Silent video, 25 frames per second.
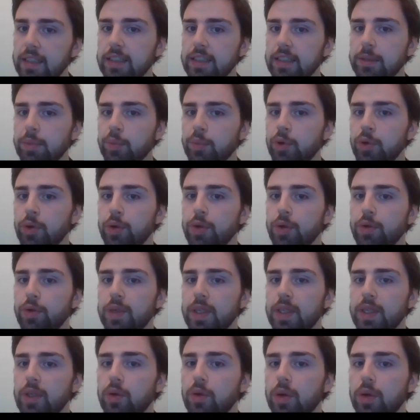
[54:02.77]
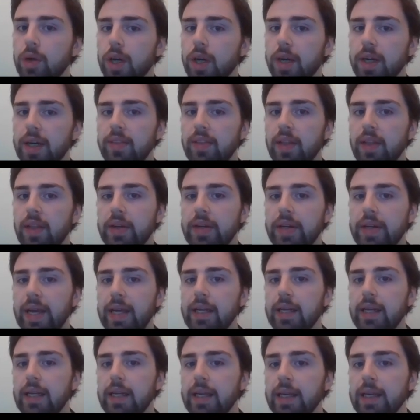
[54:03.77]
disapproved and you're not going in there
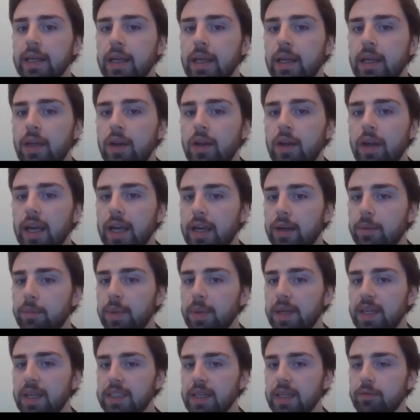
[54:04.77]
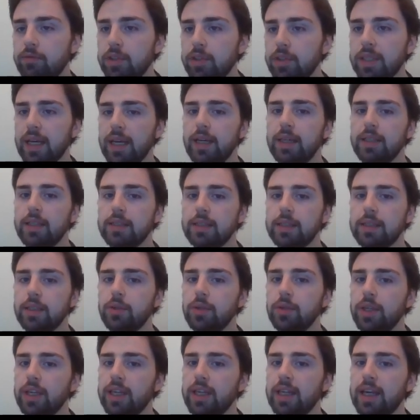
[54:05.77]
daily, it could be several days
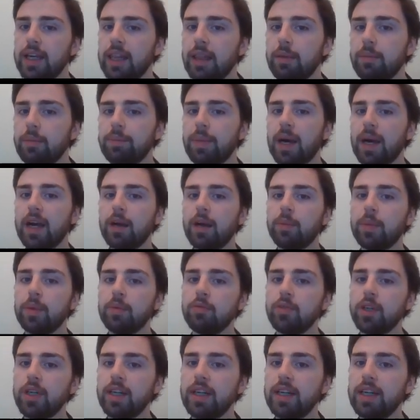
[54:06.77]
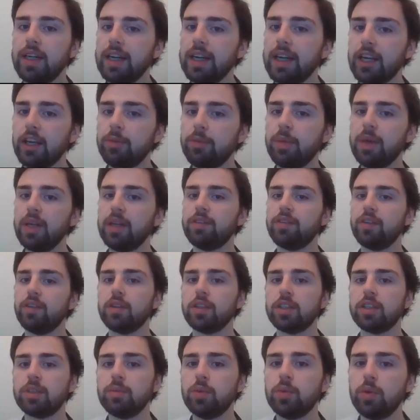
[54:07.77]
until you can get them back up and running, and it could be for
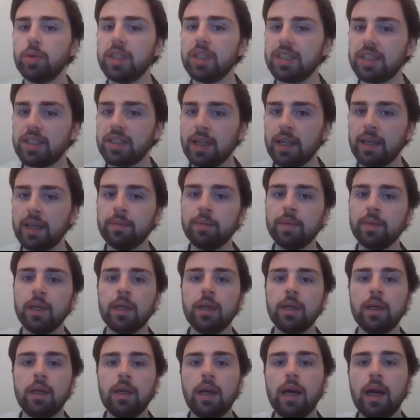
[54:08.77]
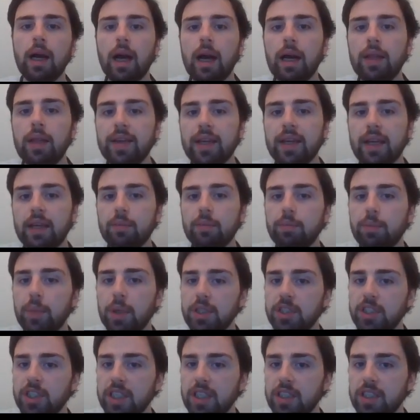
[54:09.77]
the smallest thing. And again,
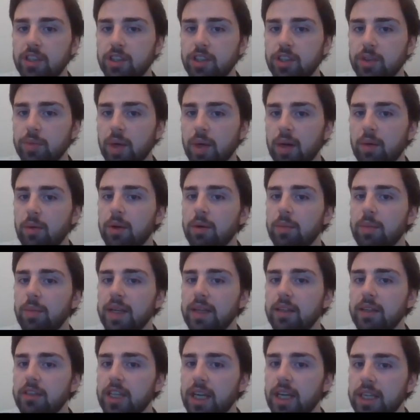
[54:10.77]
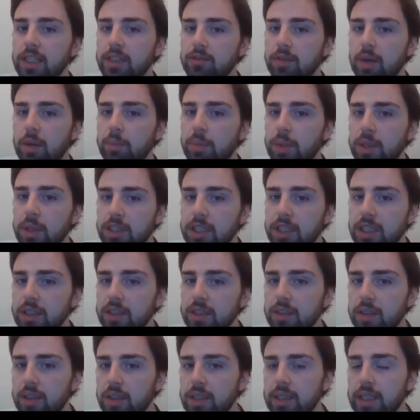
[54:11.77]
budgets, you might want to be changing around
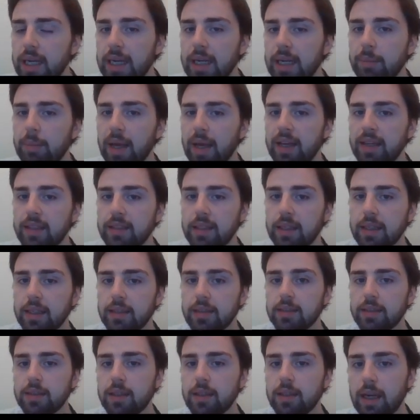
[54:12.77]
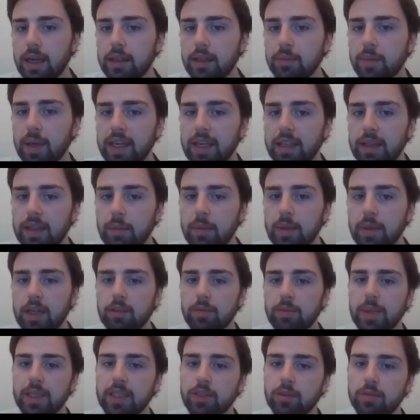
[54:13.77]
budgets on a daily basis and making them
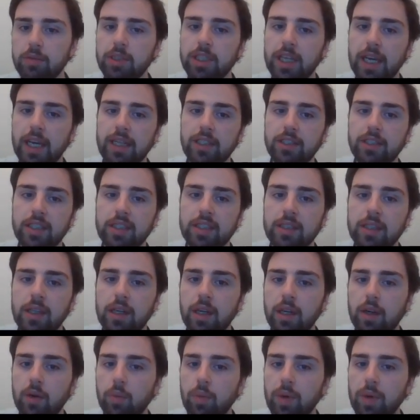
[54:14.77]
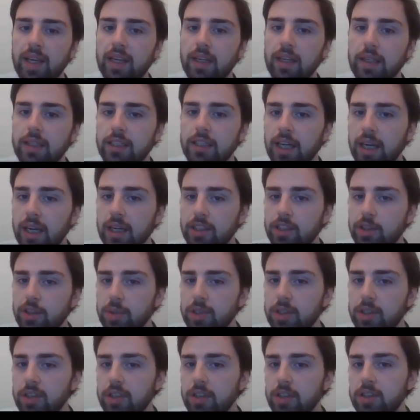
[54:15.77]
incremental changes. Weekly checks, you
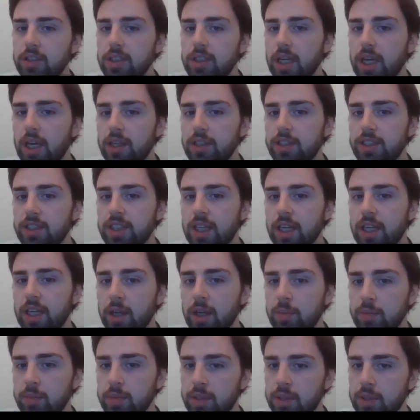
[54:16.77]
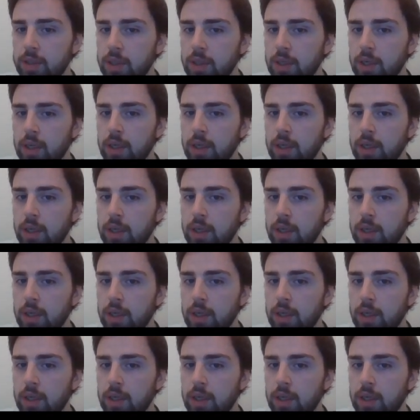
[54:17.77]
want to do your search terms,